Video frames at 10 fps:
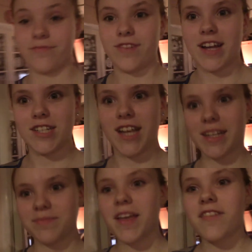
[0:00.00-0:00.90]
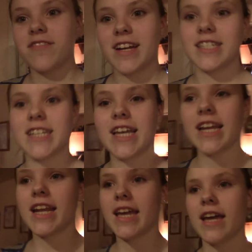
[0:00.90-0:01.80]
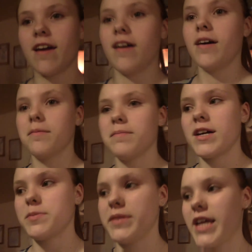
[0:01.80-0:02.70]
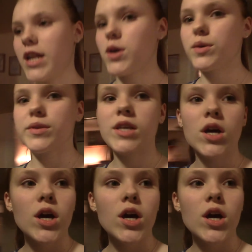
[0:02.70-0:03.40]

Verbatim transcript: fried chick, fried chicken, um, mashed potatoes,